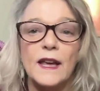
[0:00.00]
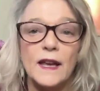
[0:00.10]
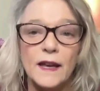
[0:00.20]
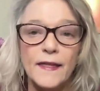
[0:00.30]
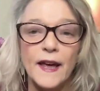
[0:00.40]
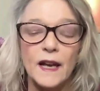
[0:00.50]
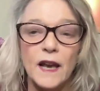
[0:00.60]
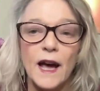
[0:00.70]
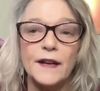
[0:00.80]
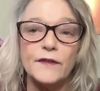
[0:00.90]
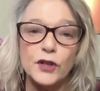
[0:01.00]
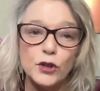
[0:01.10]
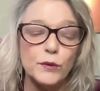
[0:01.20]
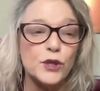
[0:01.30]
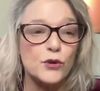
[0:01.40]
in that light of
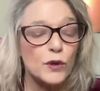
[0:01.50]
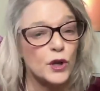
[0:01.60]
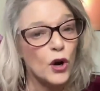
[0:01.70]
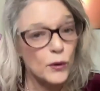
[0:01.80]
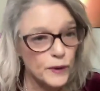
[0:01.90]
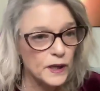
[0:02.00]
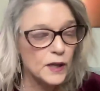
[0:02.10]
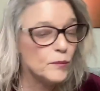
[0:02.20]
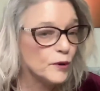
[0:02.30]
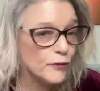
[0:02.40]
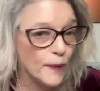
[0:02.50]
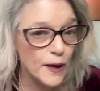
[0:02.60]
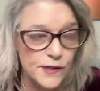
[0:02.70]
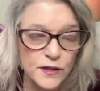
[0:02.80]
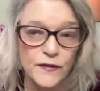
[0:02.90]
who we truly are. We need both
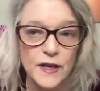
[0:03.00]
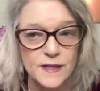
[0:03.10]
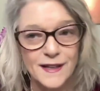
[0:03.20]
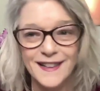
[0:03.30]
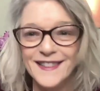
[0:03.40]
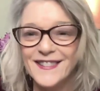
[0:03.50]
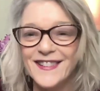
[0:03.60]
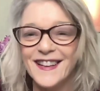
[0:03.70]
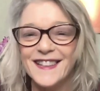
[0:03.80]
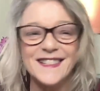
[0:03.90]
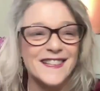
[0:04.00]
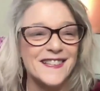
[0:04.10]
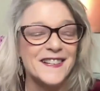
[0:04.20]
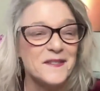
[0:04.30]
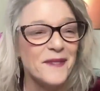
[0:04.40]
parts of us. I know that as a
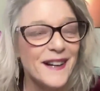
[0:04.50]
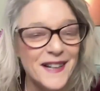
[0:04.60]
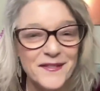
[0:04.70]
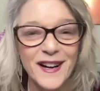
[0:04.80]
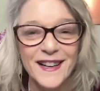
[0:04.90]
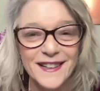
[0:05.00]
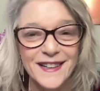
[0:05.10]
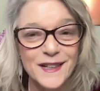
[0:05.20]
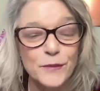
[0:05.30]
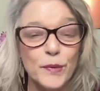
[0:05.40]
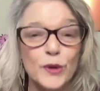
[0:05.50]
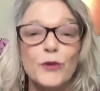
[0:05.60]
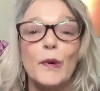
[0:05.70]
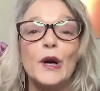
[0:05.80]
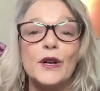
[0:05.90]
single mom, I needed
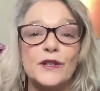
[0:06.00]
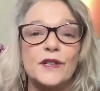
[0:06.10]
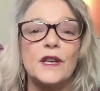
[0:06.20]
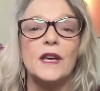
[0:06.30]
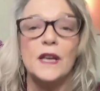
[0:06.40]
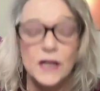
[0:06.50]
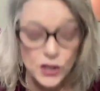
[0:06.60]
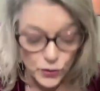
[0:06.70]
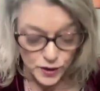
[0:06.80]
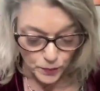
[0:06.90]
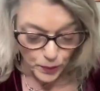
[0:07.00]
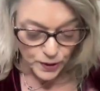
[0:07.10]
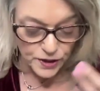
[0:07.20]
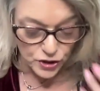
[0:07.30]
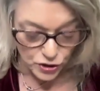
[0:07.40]
both parts. And so it's
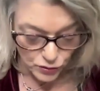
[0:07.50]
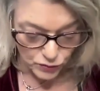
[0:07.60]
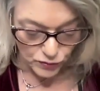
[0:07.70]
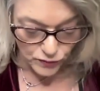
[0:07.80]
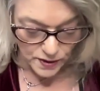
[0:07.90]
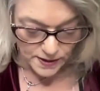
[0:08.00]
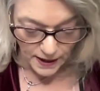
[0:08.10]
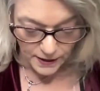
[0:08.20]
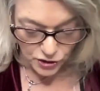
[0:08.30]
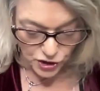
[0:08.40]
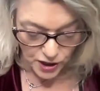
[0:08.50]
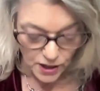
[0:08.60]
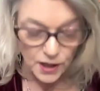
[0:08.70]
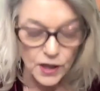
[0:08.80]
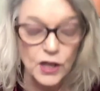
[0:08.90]
important too, through this
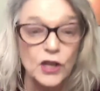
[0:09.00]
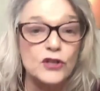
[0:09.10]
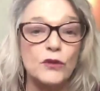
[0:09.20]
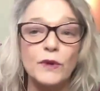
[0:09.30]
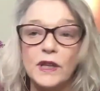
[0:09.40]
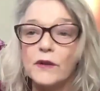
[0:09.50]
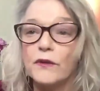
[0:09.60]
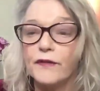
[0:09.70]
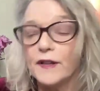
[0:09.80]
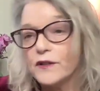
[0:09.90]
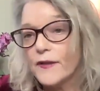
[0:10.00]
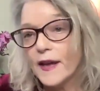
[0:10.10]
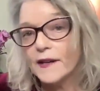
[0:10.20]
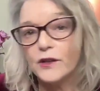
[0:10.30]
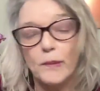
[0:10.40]
energy, to really reflect on
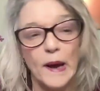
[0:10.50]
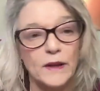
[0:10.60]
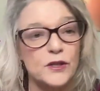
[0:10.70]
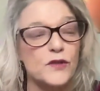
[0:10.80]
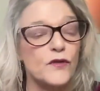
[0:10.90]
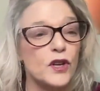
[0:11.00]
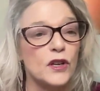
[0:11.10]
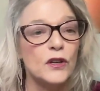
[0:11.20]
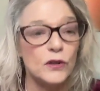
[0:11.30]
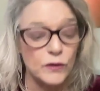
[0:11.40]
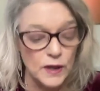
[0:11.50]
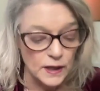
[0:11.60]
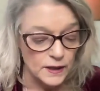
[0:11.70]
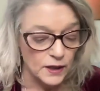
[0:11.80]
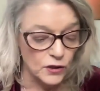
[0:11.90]
that inner balance for you.
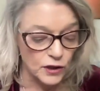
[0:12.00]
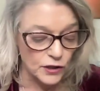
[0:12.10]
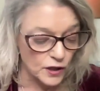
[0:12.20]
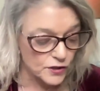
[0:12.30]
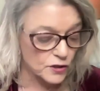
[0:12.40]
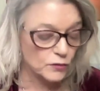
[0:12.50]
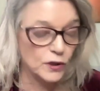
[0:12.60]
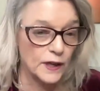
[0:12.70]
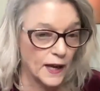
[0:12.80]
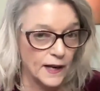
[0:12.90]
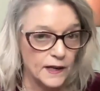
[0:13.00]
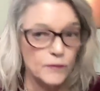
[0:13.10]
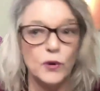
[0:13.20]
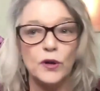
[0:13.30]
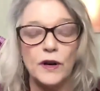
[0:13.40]
Now, you can also look at
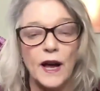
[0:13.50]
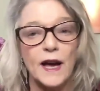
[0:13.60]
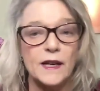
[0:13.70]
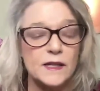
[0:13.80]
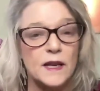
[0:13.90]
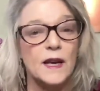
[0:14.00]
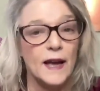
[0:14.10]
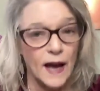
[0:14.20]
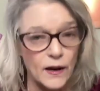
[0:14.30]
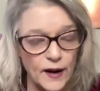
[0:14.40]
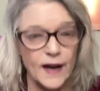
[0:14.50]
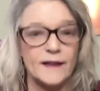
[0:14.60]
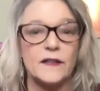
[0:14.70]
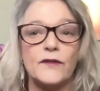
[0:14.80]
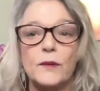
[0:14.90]
it more as how
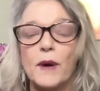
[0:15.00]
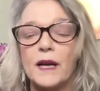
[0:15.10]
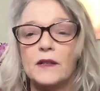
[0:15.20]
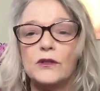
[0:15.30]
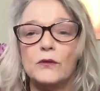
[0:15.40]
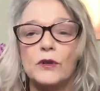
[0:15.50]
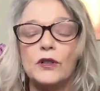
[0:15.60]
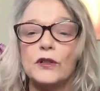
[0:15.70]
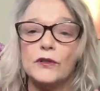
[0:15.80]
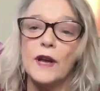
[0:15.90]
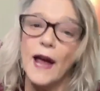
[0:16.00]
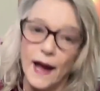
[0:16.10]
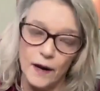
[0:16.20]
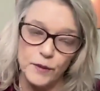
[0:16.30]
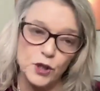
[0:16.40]
active am I in the world?
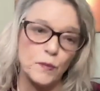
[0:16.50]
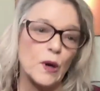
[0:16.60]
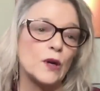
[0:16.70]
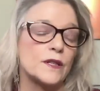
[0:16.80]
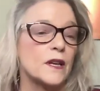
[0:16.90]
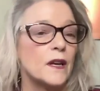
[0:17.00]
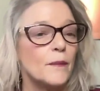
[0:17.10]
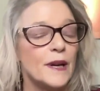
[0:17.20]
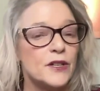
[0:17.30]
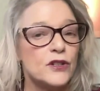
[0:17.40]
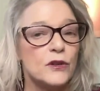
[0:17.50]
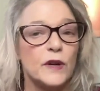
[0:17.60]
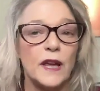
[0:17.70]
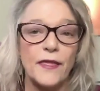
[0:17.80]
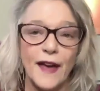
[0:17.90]
How much pausing am I
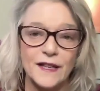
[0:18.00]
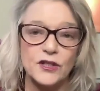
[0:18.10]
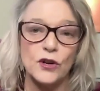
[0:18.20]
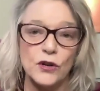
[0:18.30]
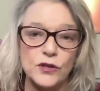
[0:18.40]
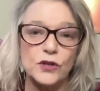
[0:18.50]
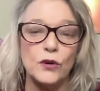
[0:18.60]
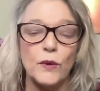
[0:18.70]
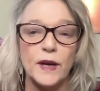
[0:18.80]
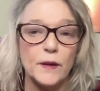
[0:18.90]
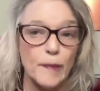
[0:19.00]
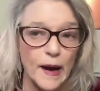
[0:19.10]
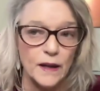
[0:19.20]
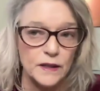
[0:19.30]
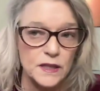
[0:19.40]
doing? That's also a way to
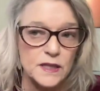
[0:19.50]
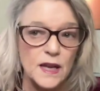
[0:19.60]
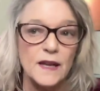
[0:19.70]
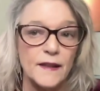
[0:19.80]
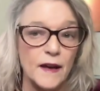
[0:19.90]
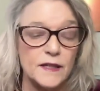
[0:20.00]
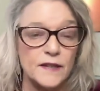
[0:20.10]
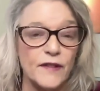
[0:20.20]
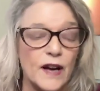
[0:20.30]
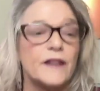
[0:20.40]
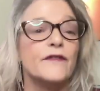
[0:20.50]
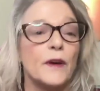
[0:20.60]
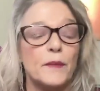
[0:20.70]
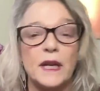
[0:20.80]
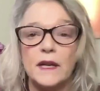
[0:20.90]
balance that divine
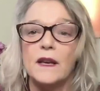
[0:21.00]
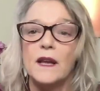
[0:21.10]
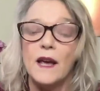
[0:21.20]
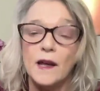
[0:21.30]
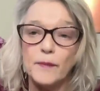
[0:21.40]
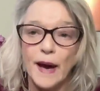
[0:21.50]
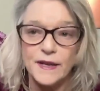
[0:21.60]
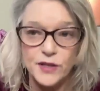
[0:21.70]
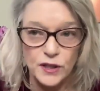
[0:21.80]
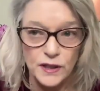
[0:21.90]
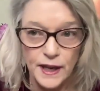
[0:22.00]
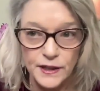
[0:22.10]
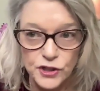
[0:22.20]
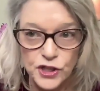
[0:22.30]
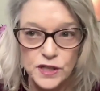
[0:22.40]
feminine and masculine
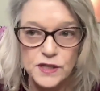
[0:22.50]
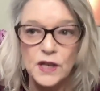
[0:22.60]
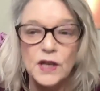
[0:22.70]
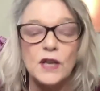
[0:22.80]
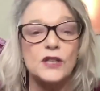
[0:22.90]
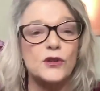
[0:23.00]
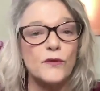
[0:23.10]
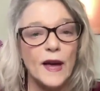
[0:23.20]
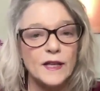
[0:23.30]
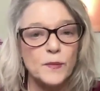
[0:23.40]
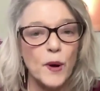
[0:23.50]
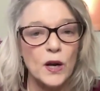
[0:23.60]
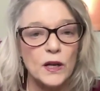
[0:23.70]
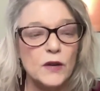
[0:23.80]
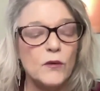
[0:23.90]
energies. So that's
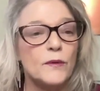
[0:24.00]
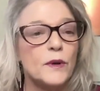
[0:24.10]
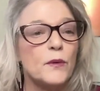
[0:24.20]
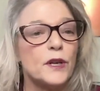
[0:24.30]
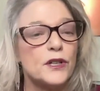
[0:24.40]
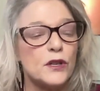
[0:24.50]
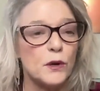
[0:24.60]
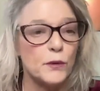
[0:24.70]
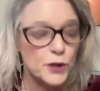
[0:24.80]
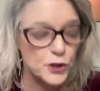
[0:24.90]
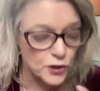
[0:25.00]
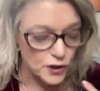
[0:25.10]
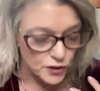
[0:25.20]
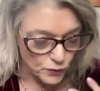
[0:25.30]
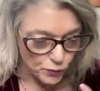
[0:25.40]
partly what we want to do. We want to
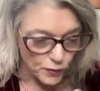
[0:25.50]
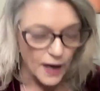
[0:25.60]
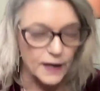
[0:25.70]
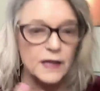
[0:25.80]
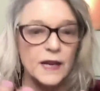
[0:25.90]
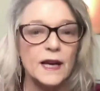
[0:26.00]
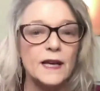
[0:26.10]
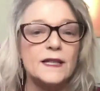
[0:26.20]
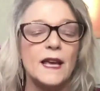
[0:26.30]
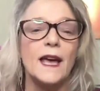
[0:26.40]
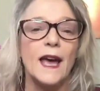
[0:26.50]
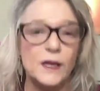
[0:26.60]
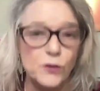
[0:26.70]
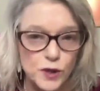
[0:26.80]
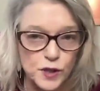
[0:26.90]
start to recognize
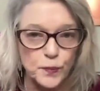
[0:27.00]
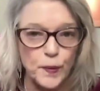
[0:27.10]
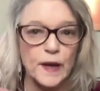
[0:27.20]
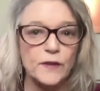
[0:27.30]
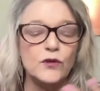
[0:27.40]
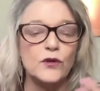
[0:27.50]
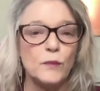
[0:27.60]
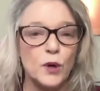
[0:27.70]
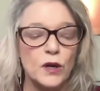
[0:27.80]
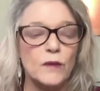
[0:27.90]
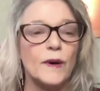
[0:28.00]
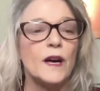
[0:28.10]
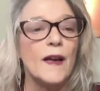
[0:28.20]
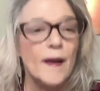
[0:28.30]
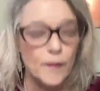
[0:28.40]
as we spin through the
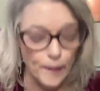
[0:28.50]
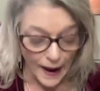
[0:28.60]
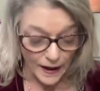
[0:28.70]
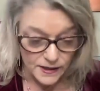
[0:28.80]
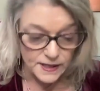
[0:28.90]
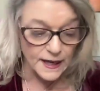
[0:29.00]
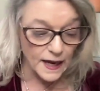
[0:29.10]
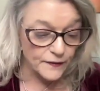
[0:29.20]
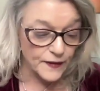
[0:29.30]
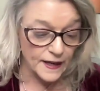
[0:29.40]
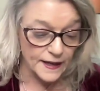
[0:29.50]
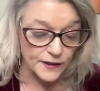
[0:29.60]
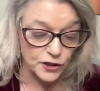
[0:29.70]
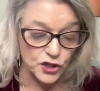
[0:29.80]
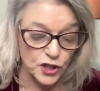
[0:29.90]
Merkaba, balancing out that
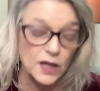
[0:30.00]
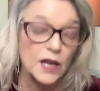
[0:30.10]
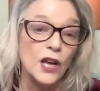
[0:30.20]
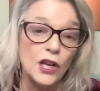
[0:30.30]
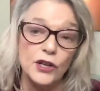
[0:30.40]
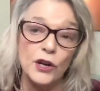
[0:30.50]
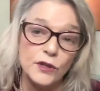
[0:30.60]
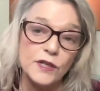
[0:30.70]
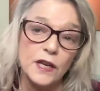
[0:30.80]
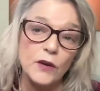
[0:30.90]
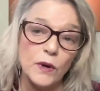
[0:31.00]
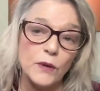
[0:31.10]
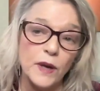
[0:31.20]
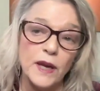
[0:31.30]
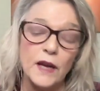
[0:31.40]
energy noticing
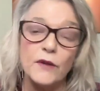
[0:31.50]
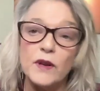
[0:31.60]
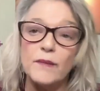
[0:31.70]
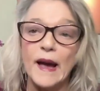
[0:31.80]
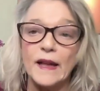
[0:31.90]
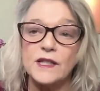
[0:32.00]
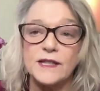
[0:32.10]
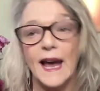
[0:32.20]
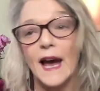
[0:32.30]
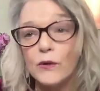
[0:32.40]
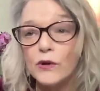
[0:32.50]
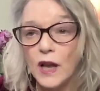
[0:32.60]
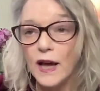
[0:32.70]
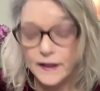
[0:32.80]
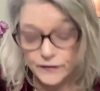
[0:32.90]
where we can rebalance our
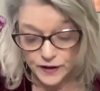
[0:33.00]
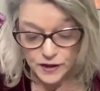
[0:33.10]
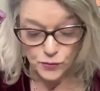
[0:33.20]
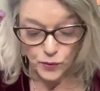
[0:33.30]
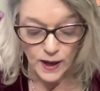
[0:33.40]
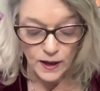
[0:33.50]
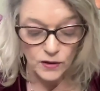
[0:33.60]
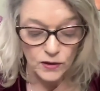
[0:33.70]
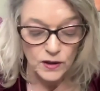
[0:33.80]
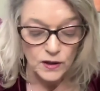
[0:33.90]
life as well,